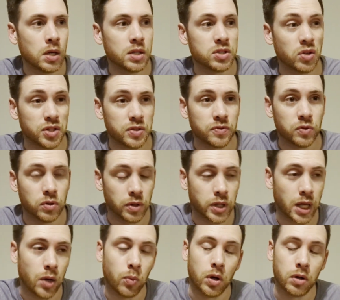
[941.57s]
So I just thought,
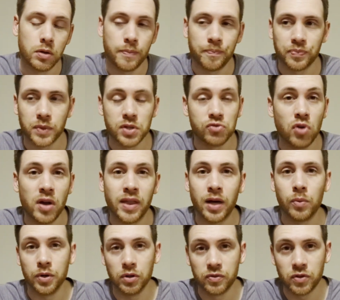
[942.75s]
okay, well, let's write that
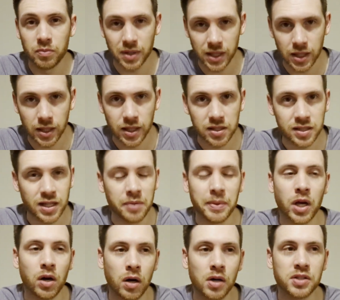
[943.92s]
one off completely, because it's going to be
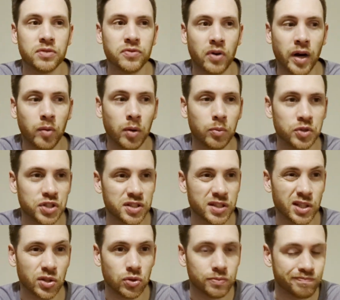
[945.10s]
hard to find one which is
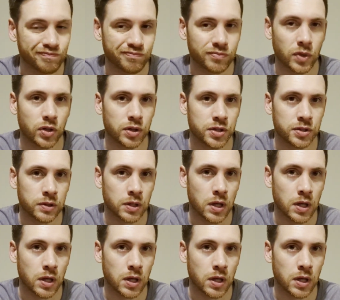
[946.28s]
still good.